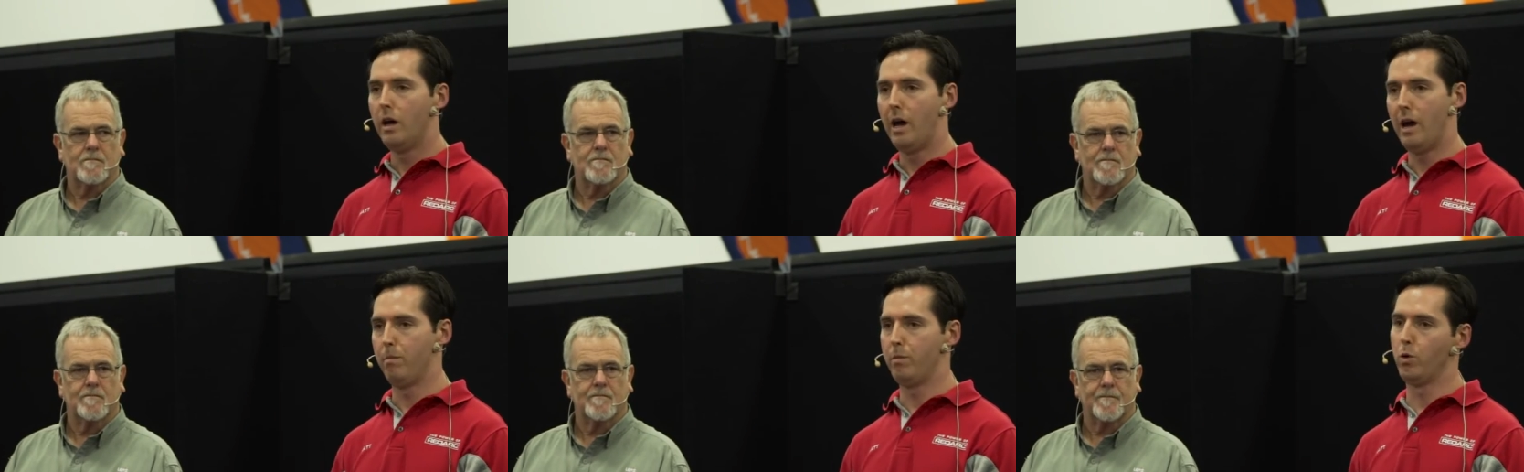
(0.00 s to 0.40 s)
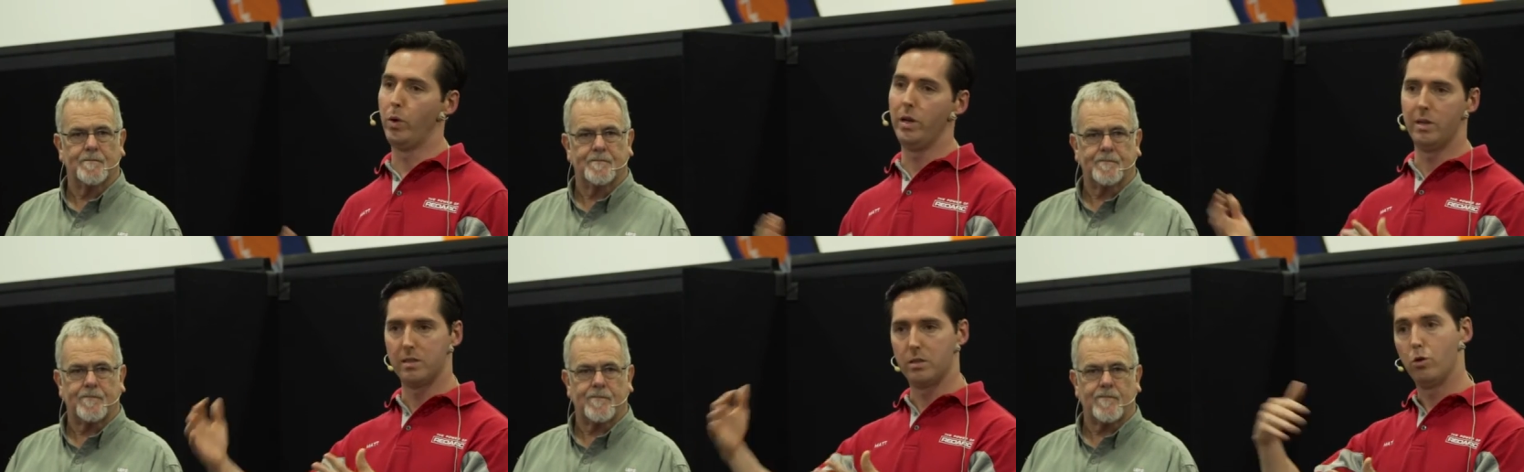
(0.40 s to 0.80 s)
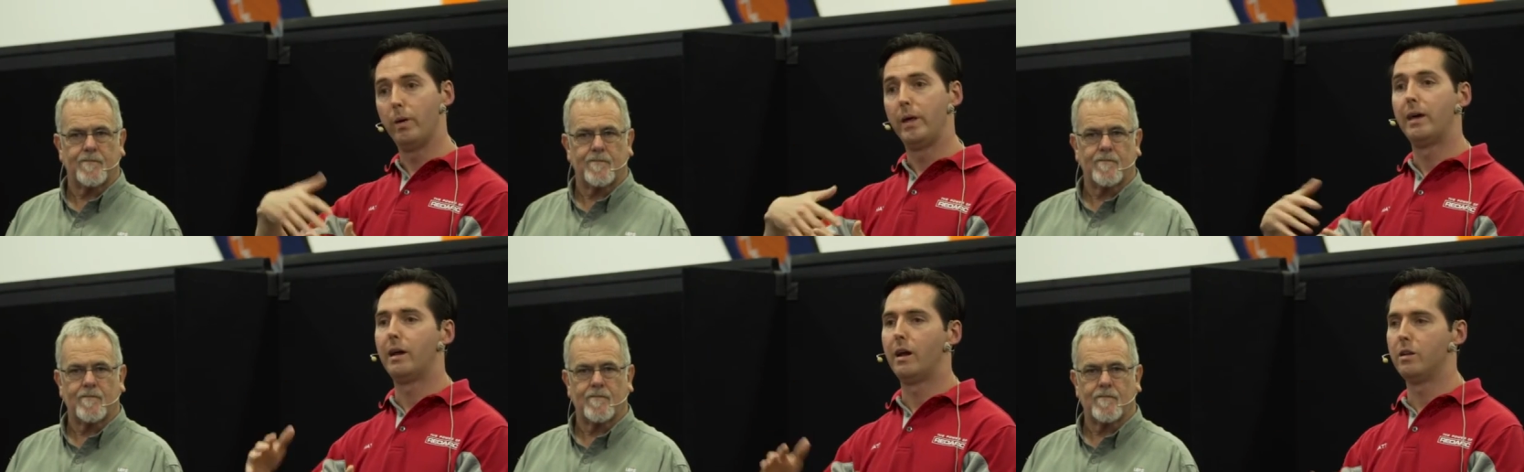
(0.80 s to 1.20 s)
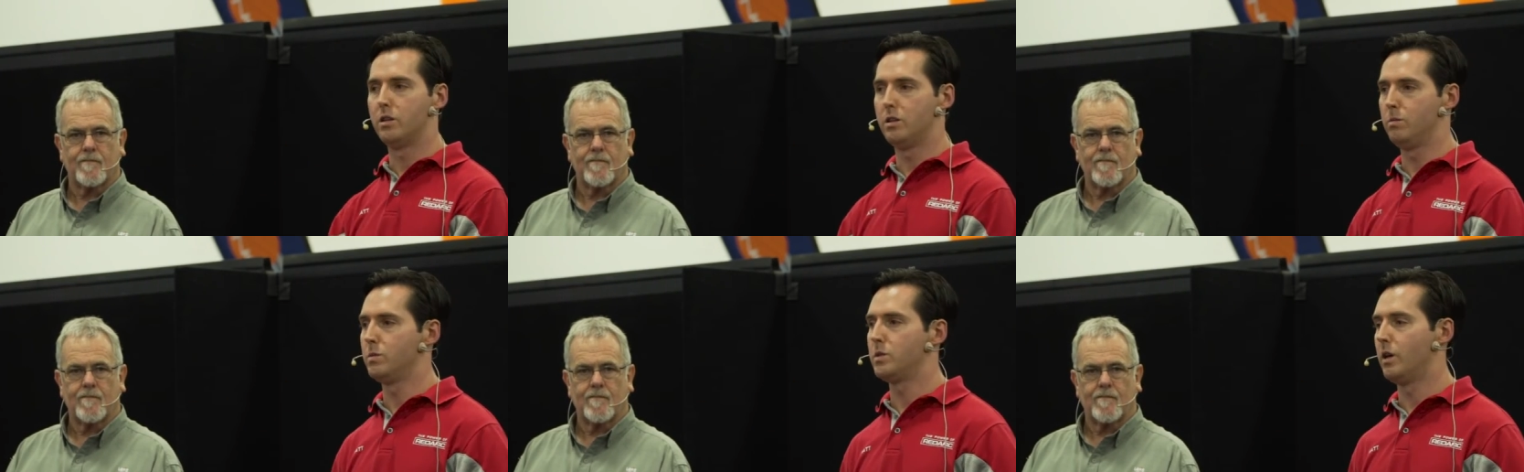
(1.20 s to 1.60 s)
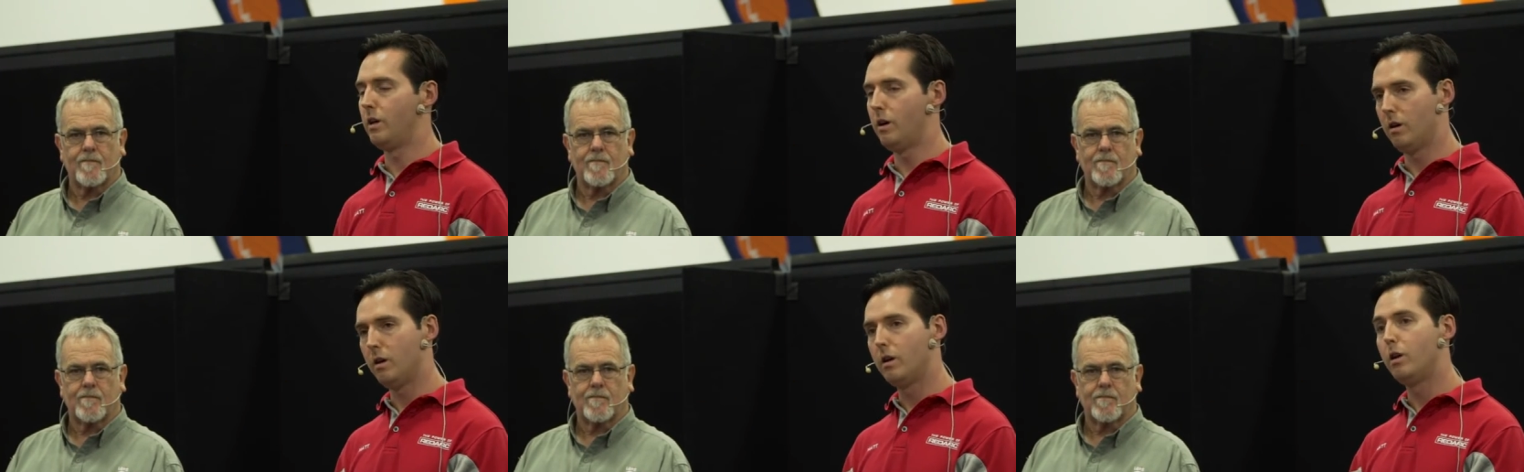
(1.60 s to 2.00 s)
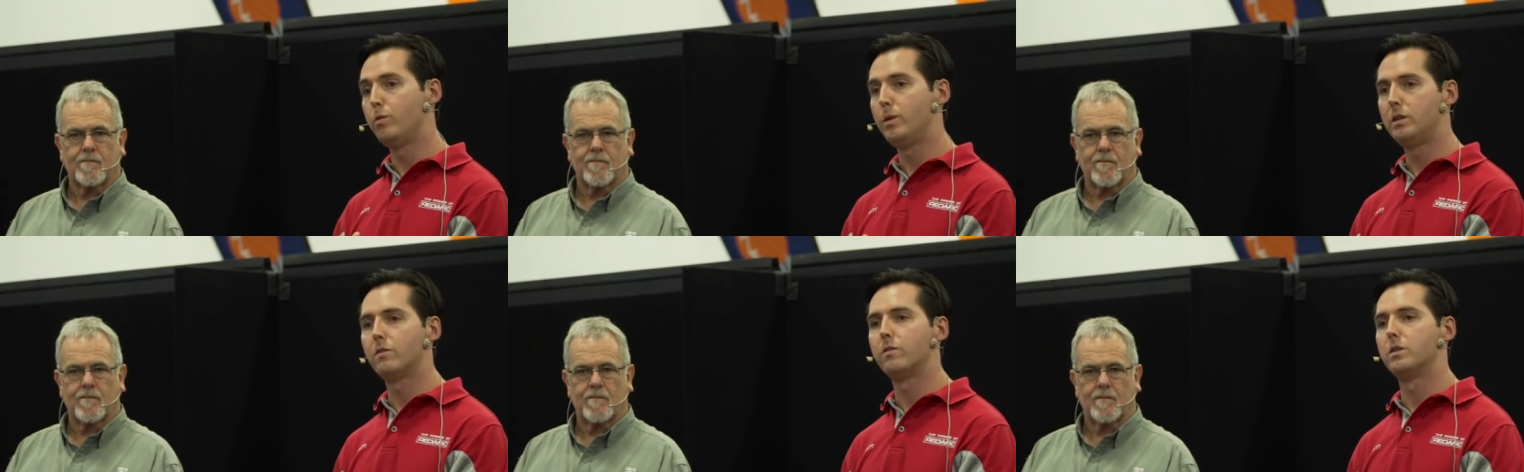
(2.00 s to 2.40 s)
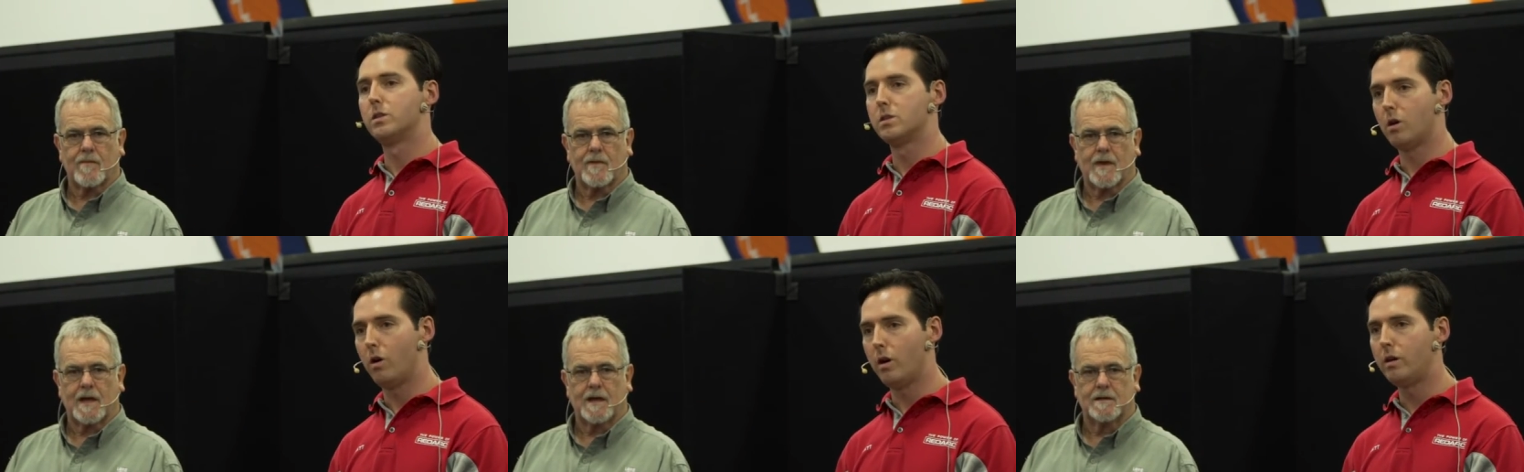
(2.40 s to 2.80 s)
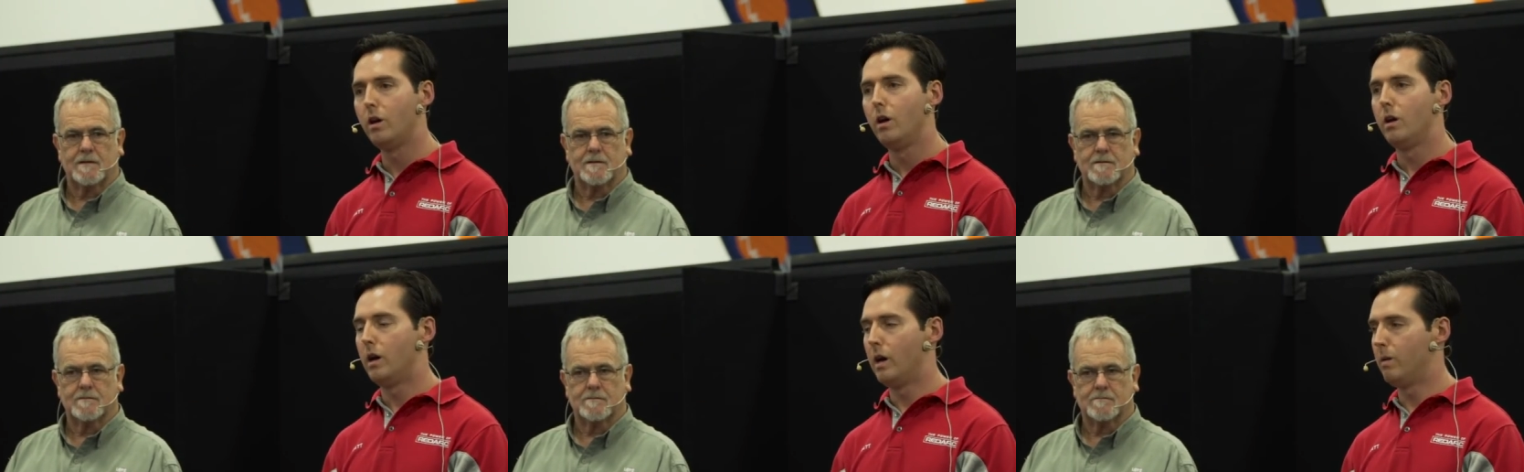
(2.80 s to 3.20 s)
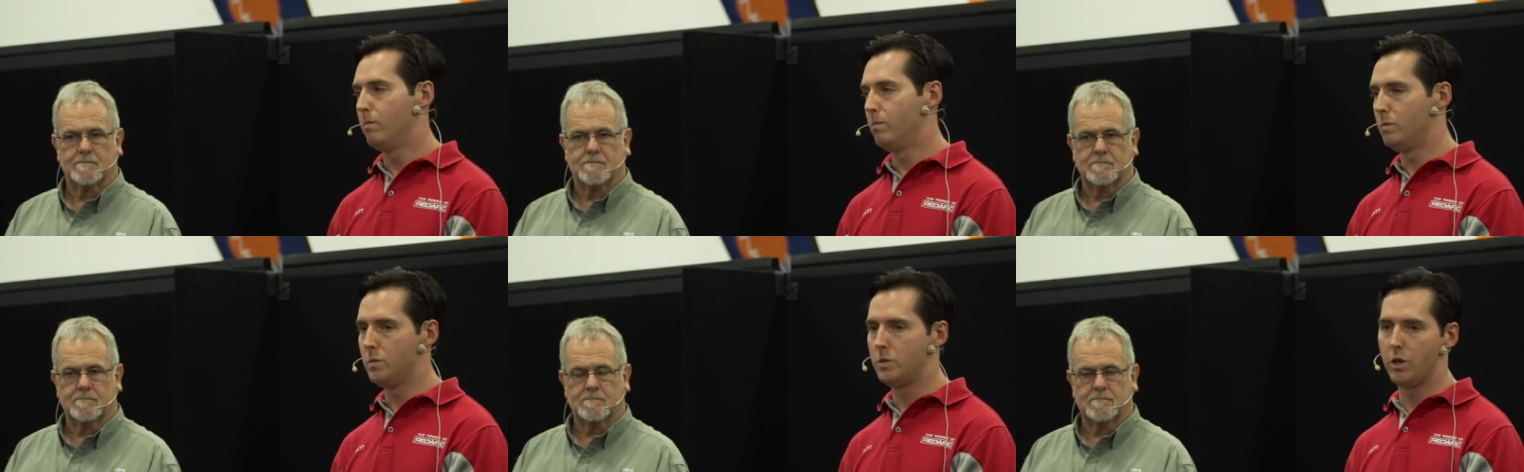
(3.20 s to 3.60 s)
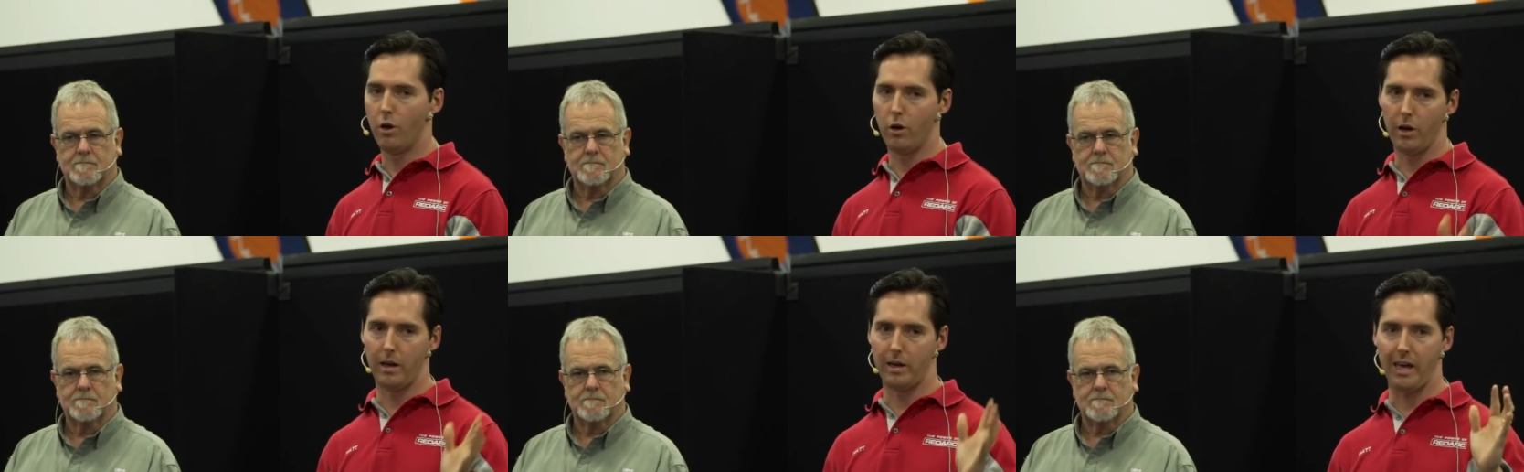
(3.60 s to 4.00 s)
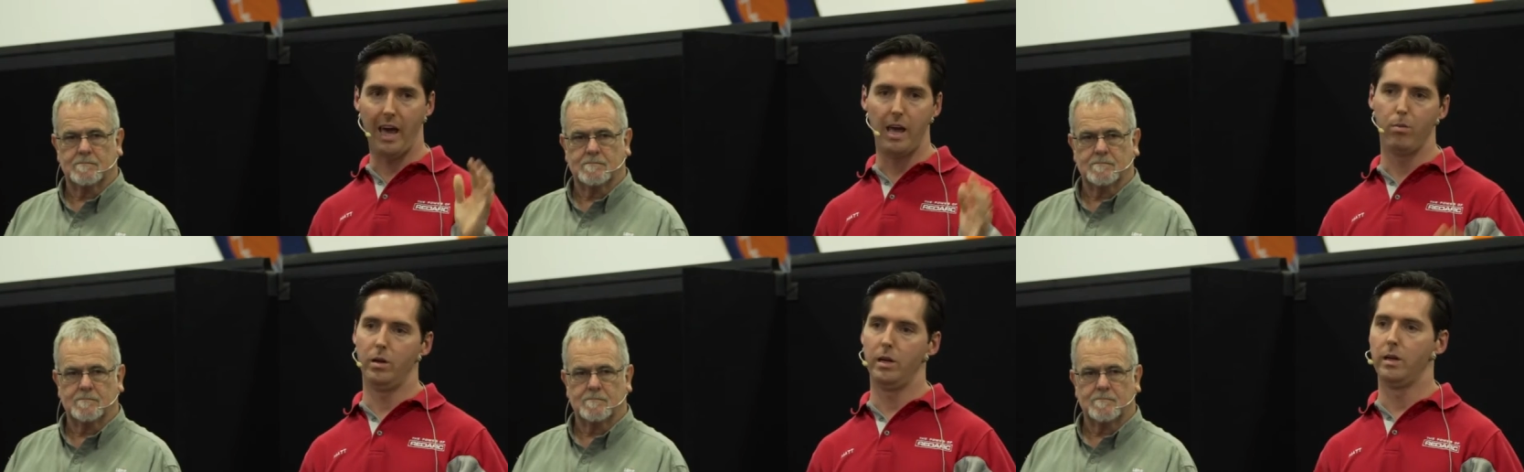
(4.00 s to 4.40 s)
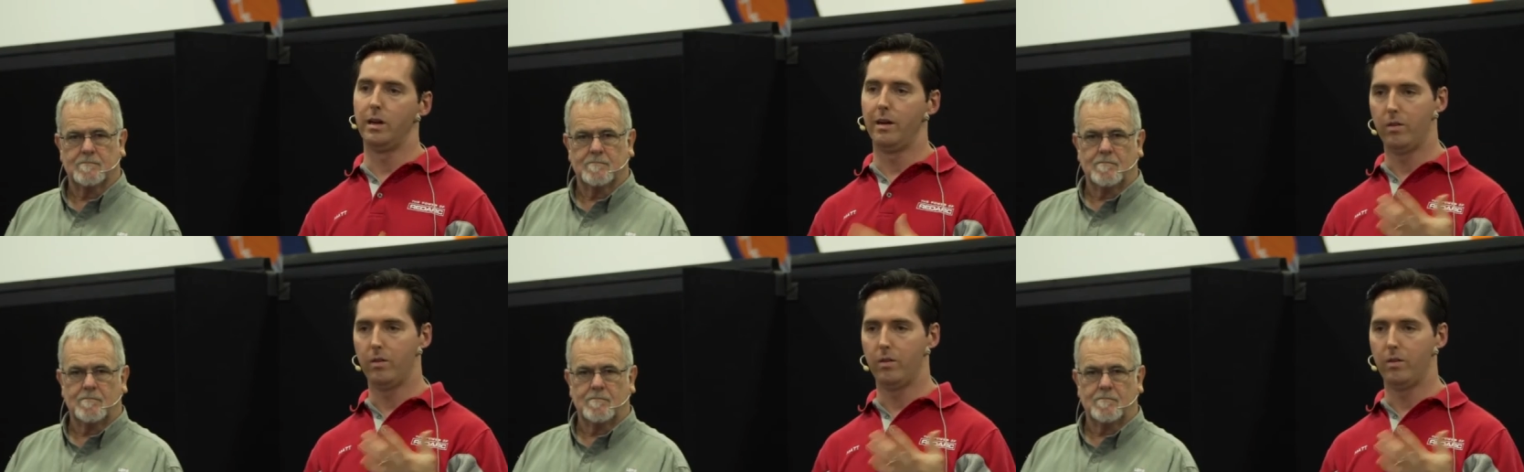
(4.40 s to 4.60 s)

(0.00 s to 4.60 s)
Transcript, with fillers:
Speaker 1: Um, the wind doesn't normally get under them. So they're a little bit different design. Um, so on our cabling and